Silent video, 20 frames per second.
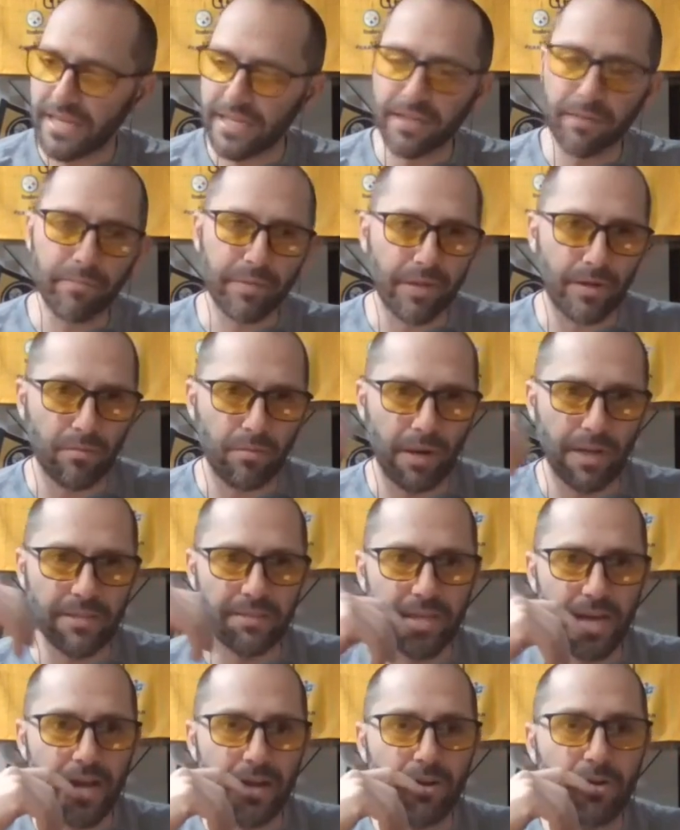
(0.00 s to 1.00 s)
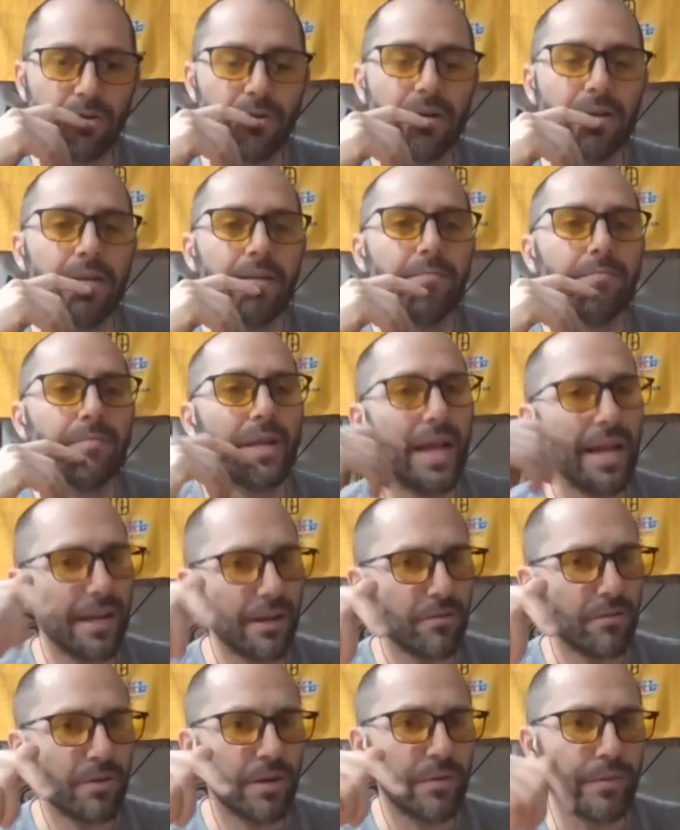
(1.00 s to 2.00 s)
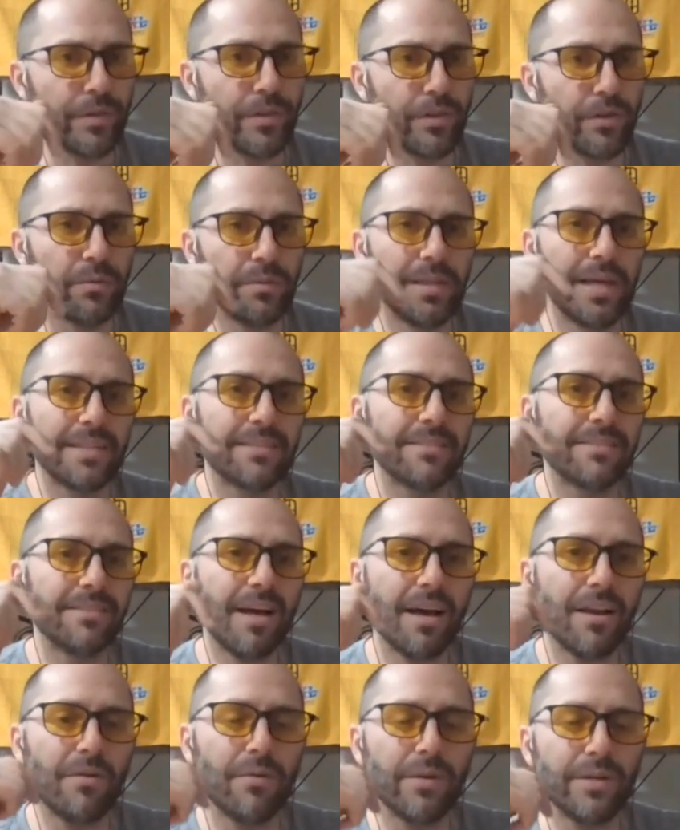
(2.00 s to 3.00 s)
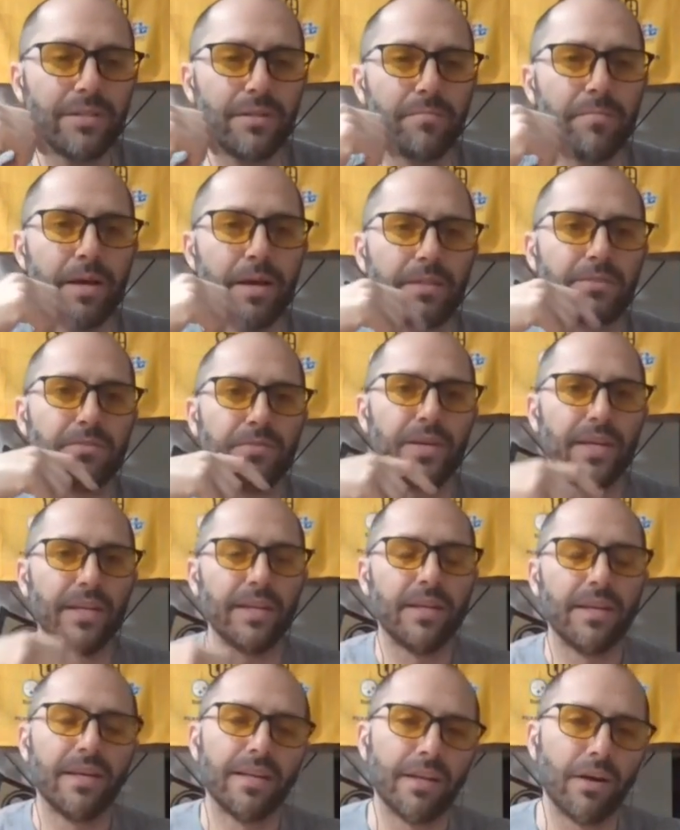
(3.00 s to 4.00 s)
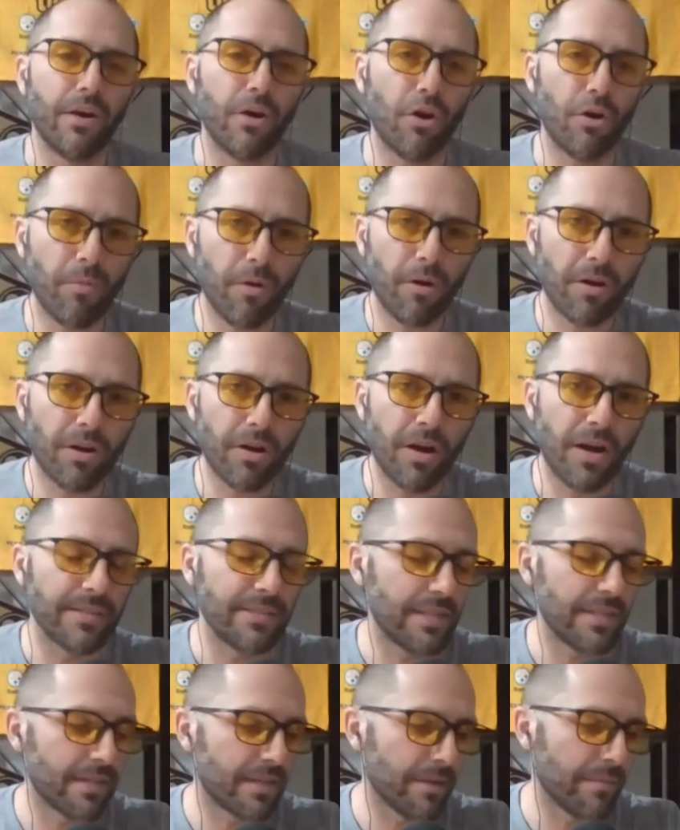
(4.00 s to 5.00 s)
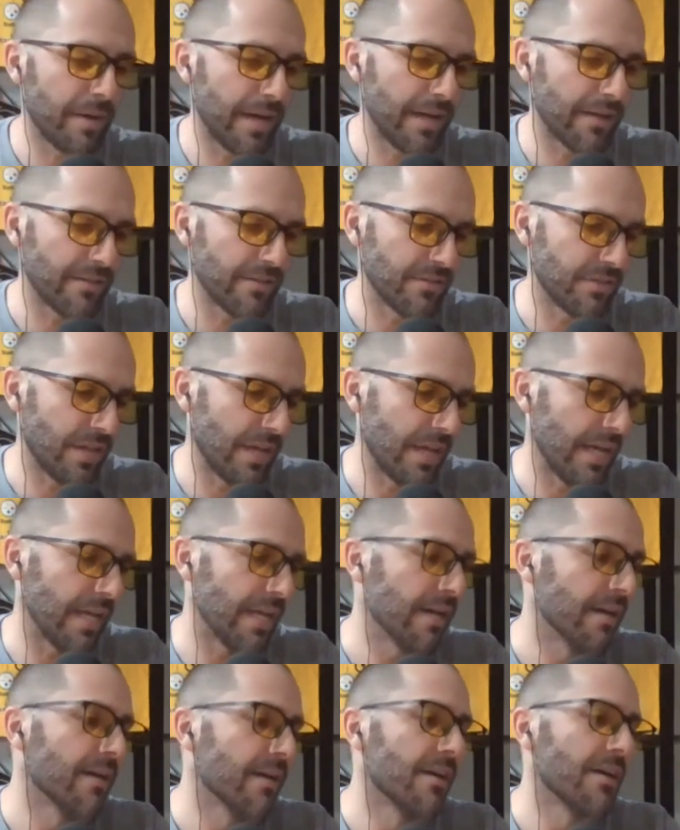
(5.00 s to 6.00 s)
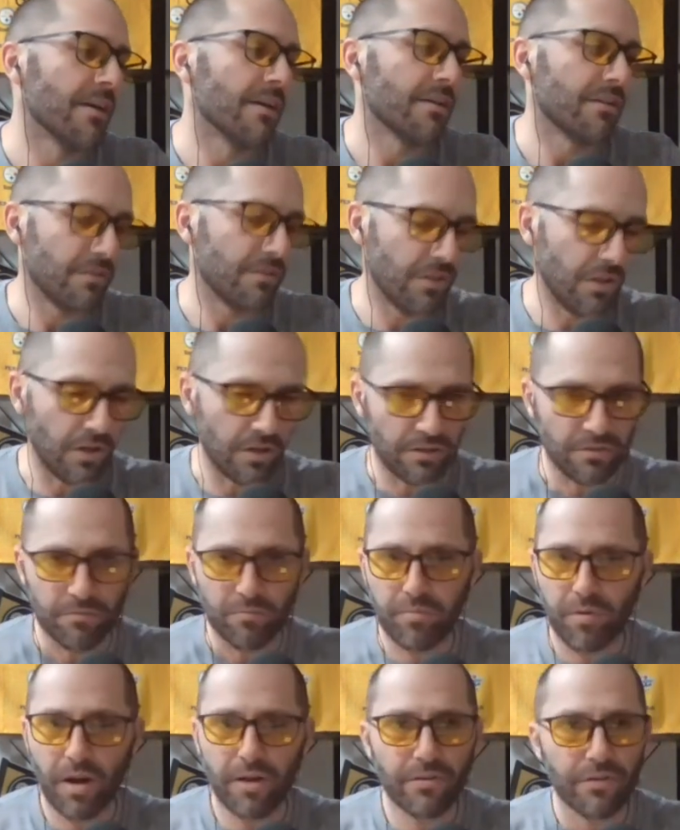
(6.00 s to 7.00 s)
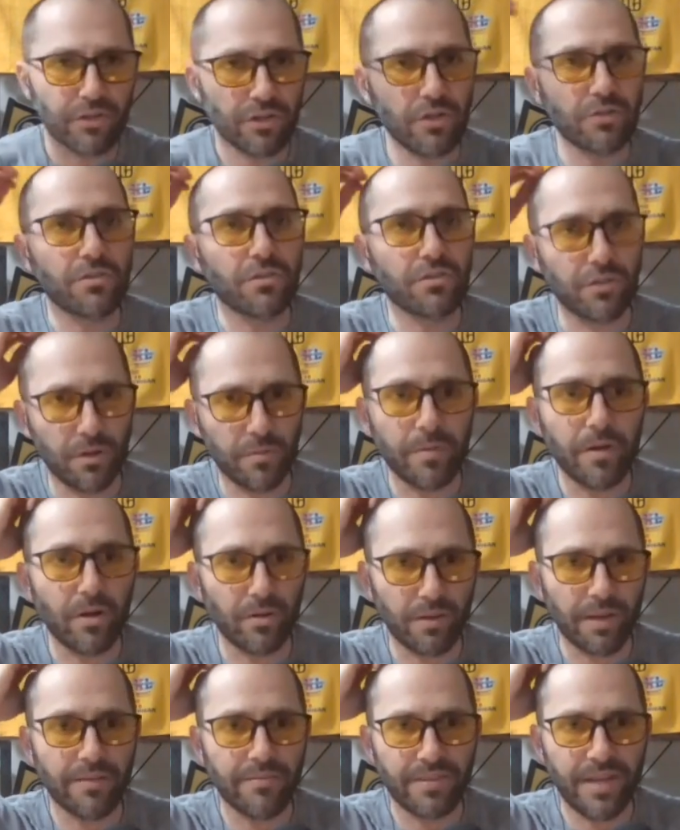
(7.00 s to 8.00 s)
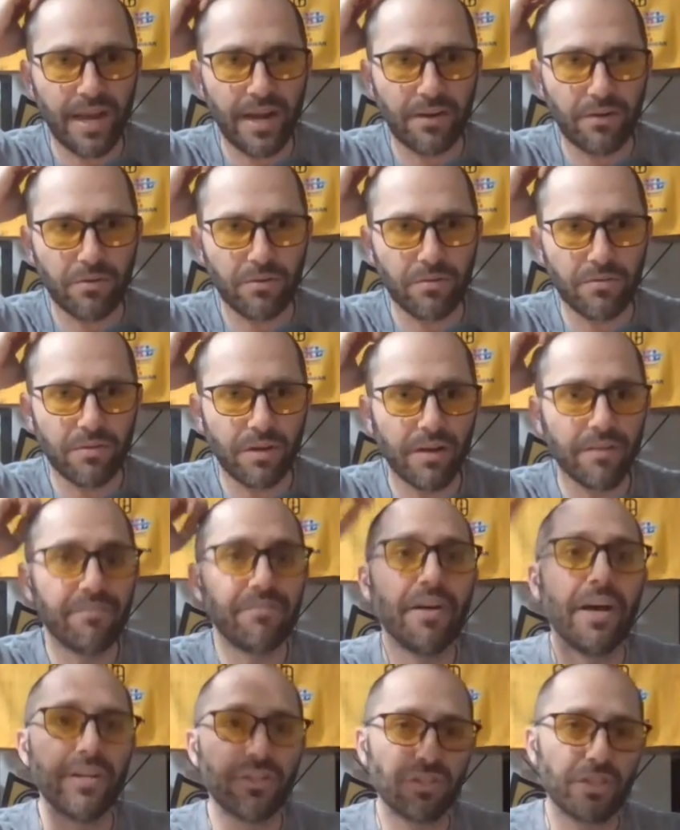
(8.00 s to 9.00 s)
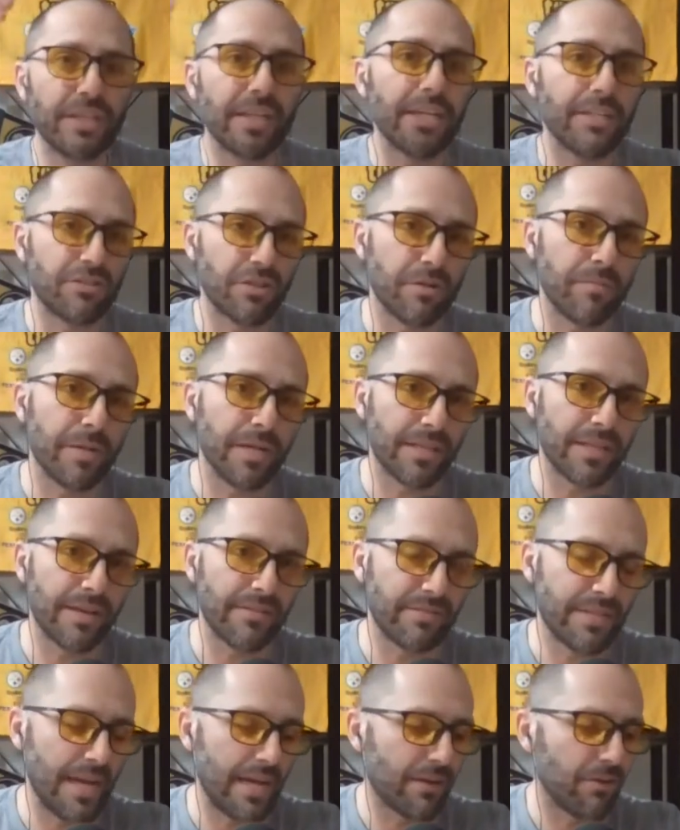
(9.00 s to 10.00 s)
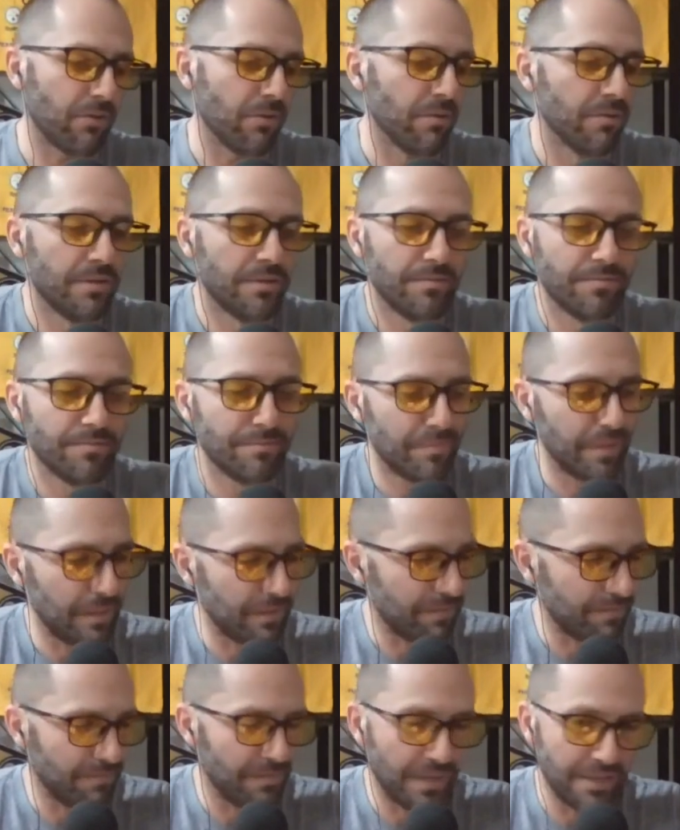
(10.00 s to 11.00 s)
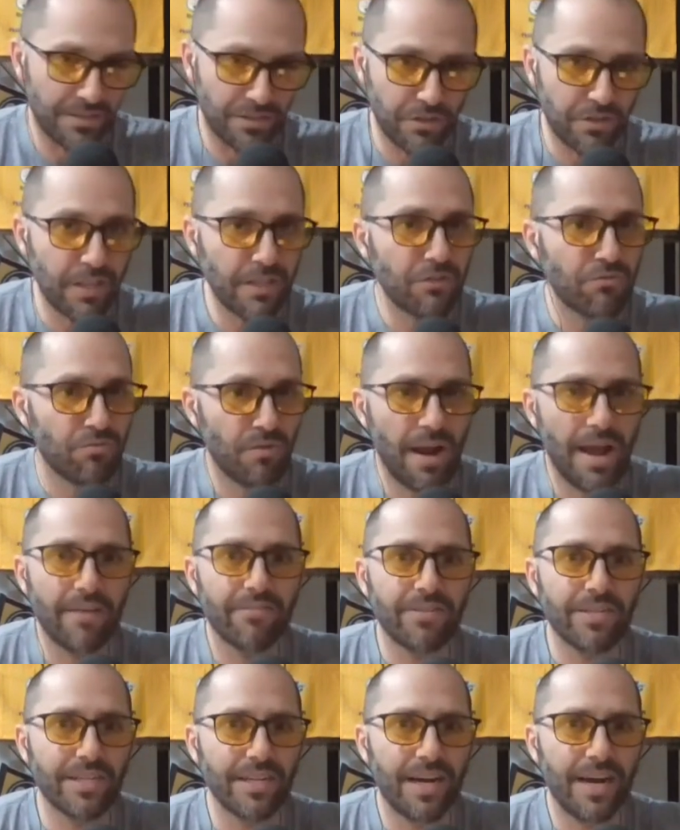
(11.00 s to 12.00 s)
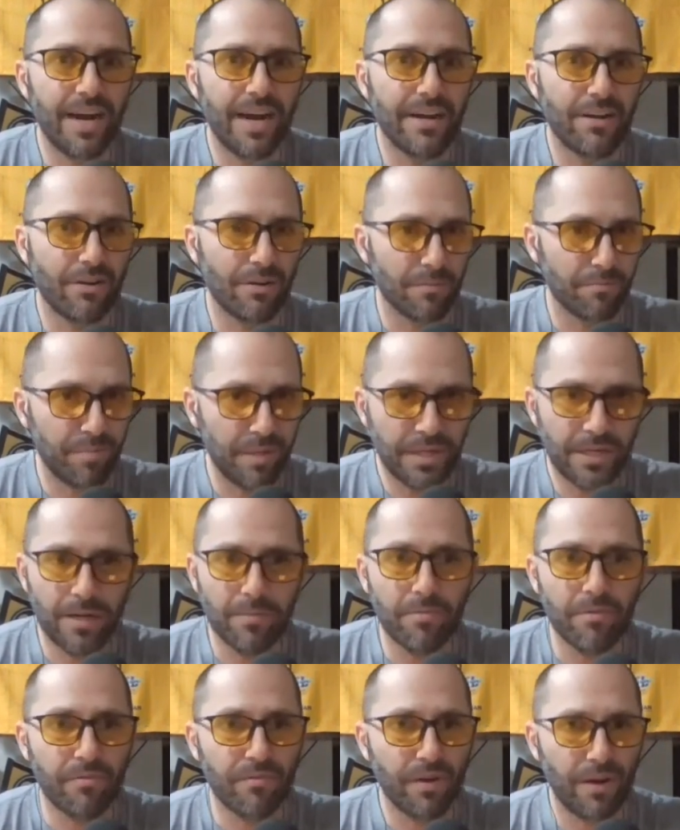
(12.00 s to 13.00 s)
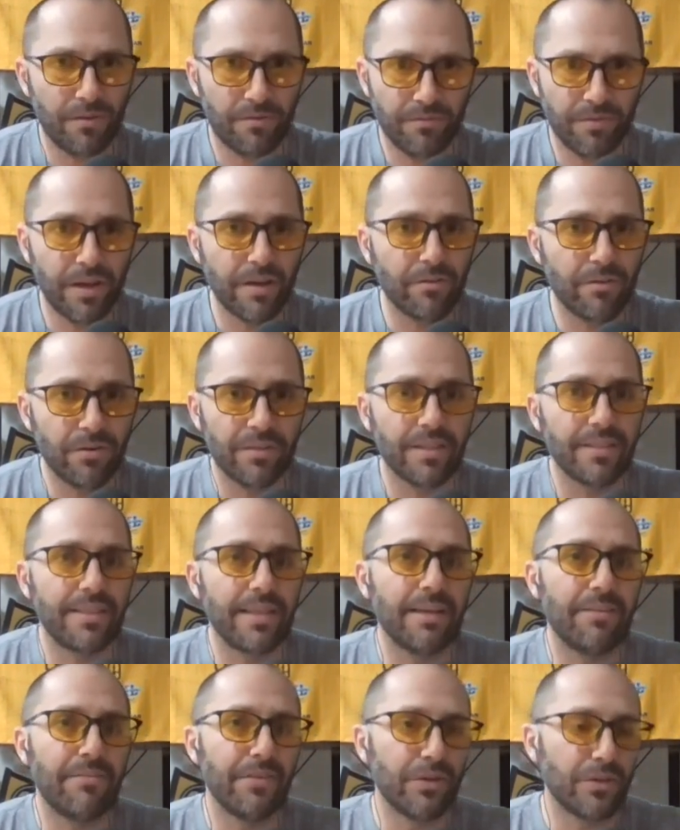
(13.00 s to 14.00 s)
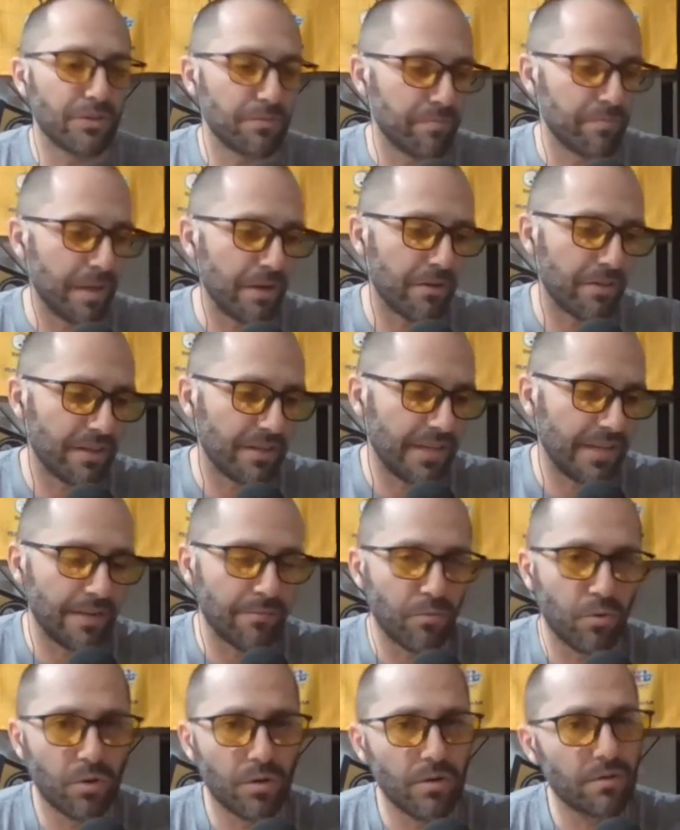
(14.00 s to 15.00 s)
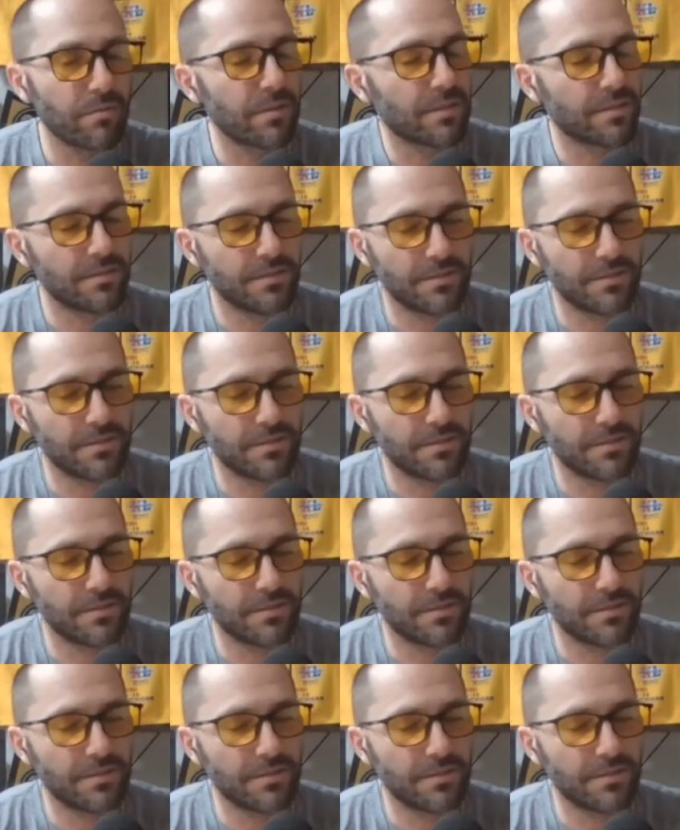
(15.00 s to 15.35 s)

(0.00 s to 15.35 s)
He can be a right tackle. But I agree with you. That's not always the best fit. Now, Omar Khan did come out and say, look, Broderick Jones is going to be our left tackle. Eventually, he's going to be a left tackle. But until they draft a guy or pick up a veteran that they feel is better than Dan Moore,